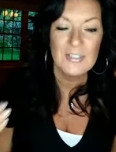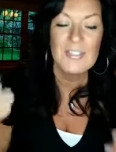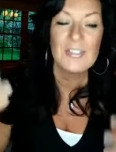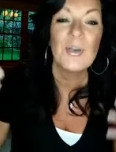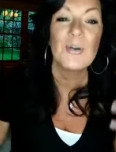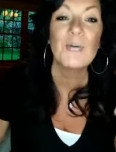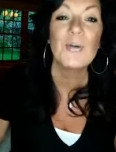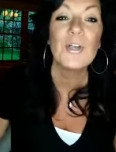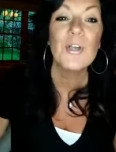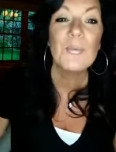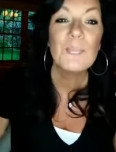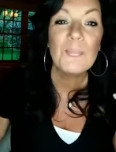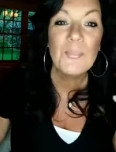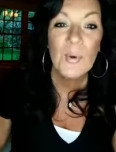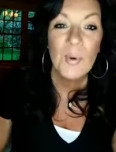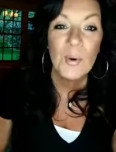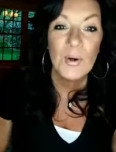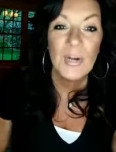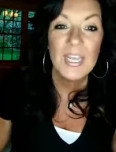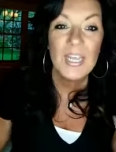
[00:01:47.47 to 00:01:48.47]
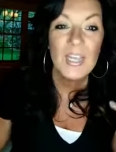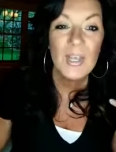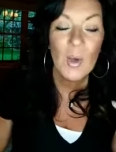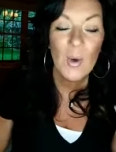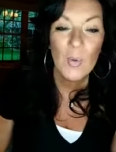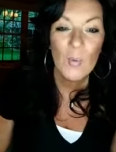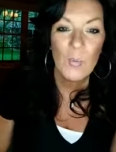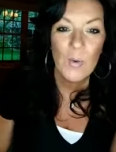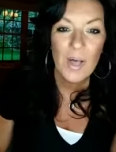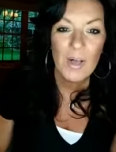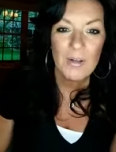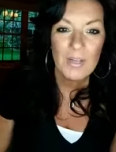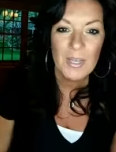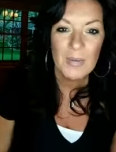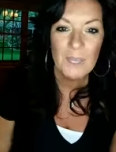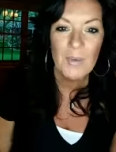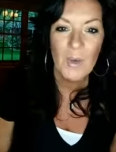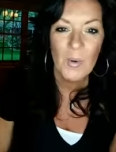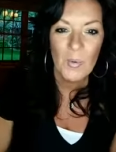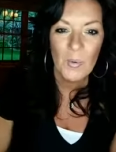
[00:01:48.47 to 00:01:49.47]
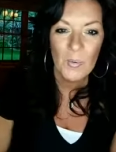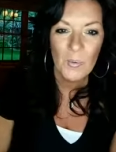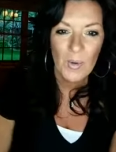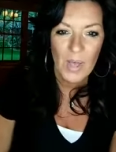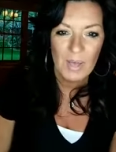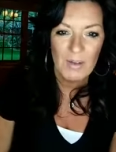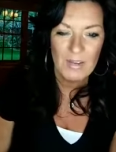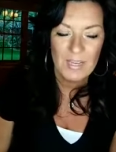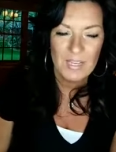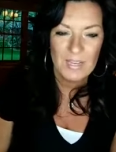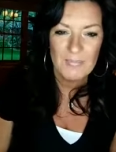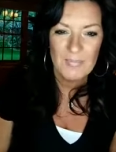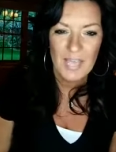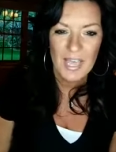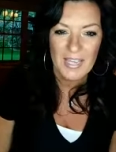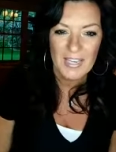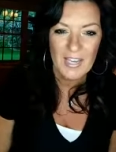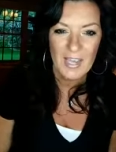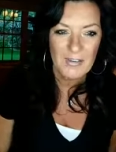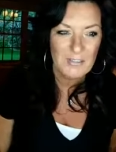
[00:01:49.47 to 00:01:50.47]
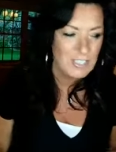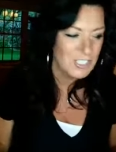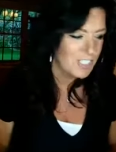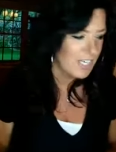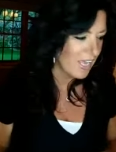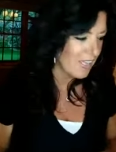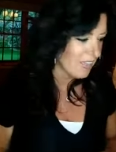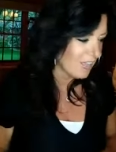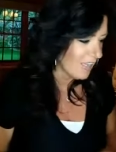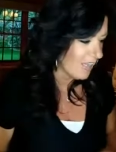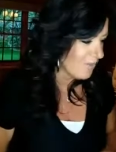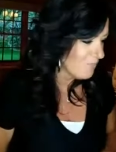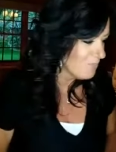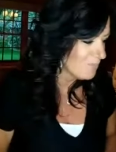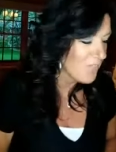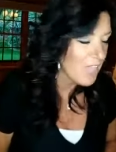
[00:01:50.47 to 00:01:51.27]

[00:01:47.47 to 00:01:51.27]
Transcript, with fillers: So good morning, welcome, welcome. Hello, Shelly.